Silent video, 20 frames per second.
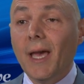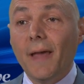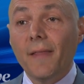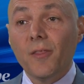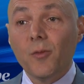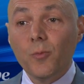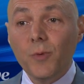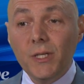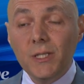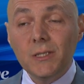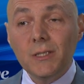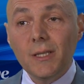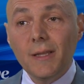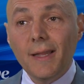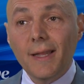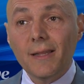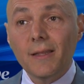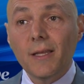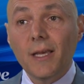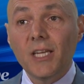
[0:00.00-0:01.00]
And the reason
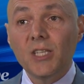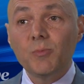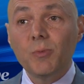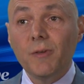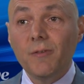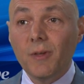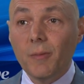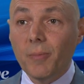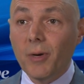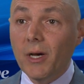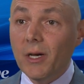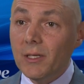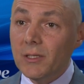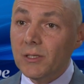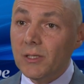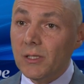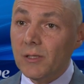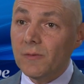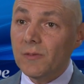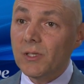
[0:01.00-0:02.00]
that the HPV
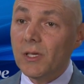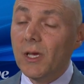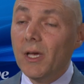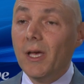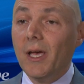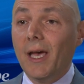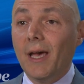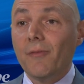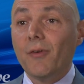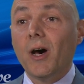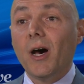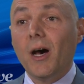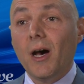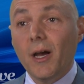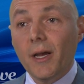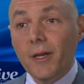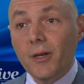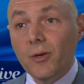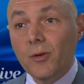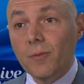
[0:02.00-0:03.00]
positives have a
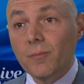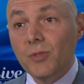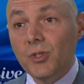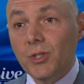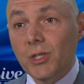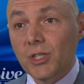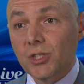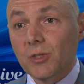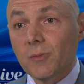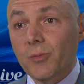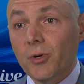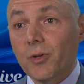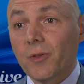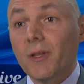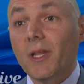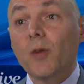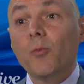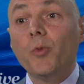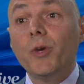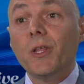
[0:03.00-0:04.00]
higher mutational
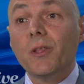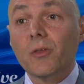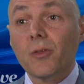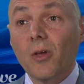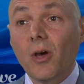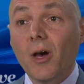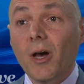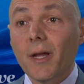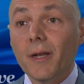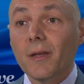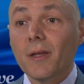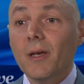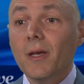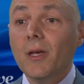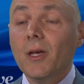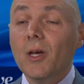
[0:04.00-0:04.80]
burden than we thought